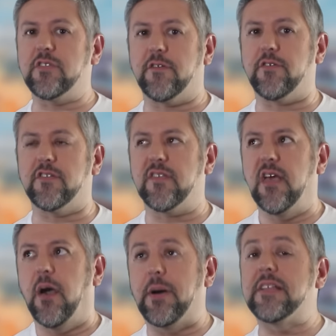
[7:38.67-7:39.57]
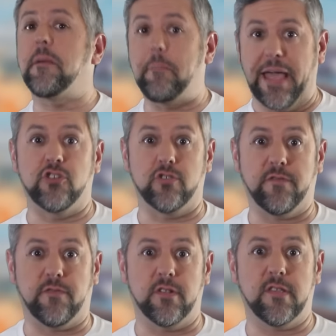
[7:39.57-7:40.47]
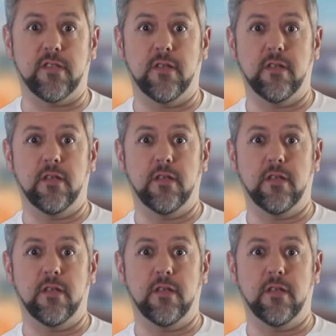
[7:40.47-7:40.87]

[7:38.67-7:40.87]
difference, but it's a major difference.